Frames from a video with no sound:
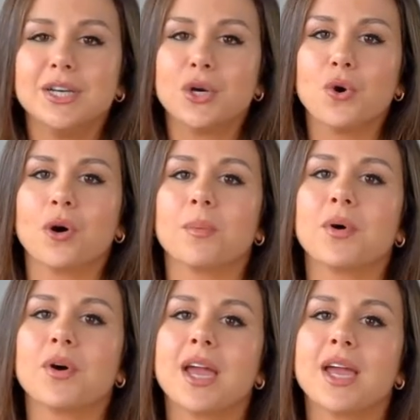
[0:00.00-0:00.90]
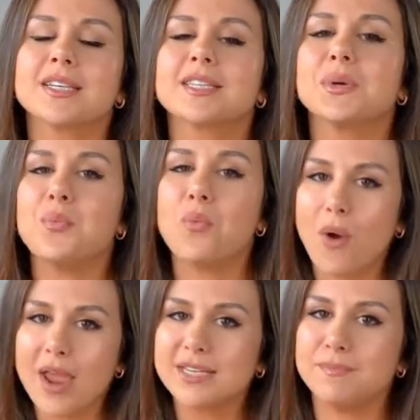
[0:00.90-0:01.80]
incorporate some
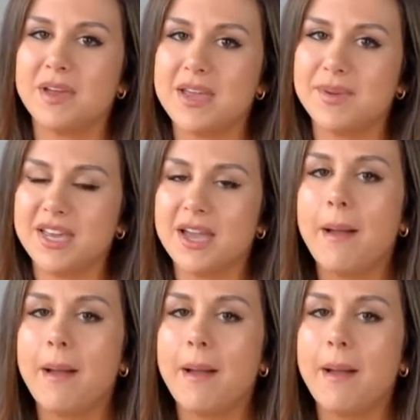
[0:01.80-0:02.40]
weight, baby.